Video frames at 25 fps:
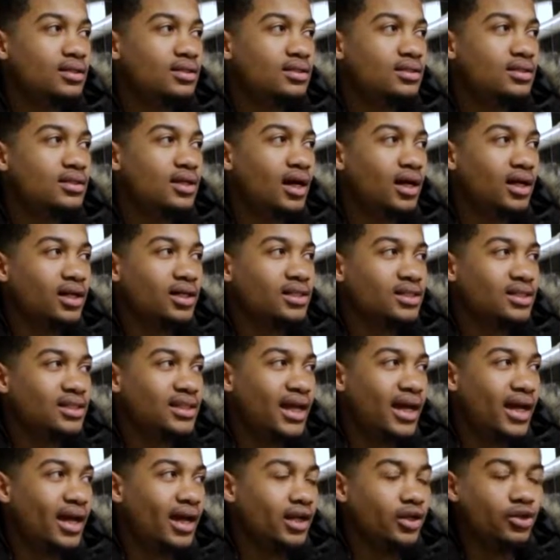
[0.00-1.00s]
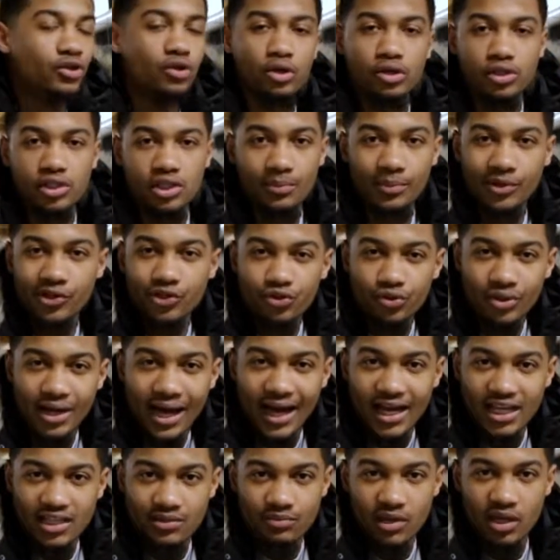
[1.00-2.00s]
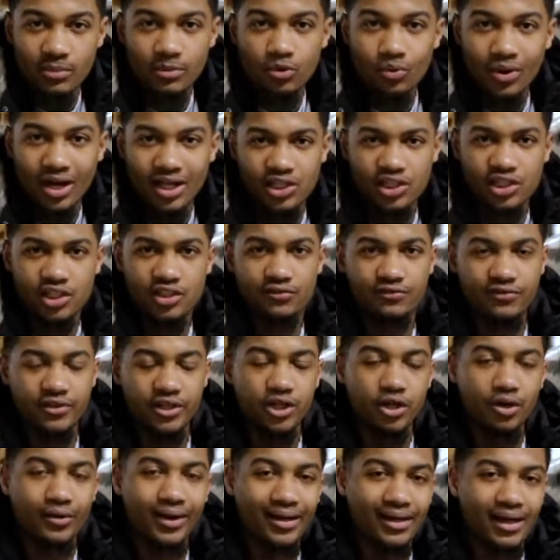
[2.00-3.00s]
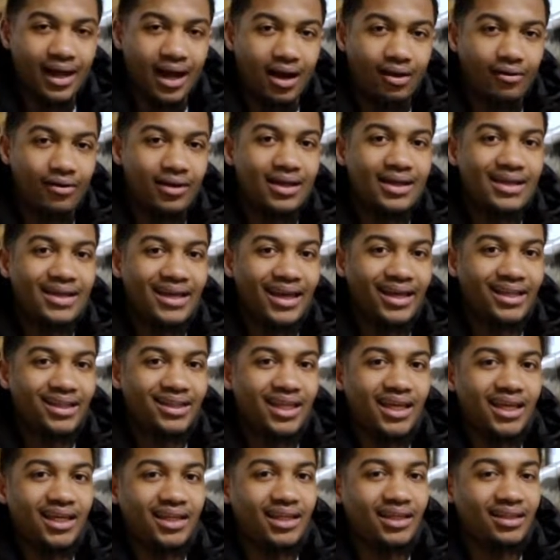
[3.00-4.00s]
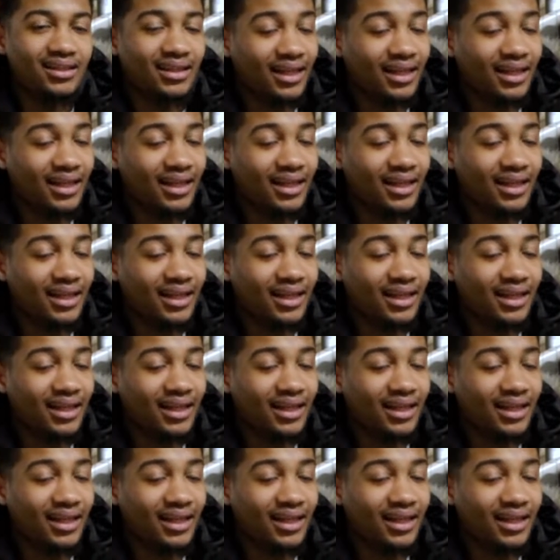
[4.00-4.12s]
to understand, you know, some of you guys may be watching this video right now and thinking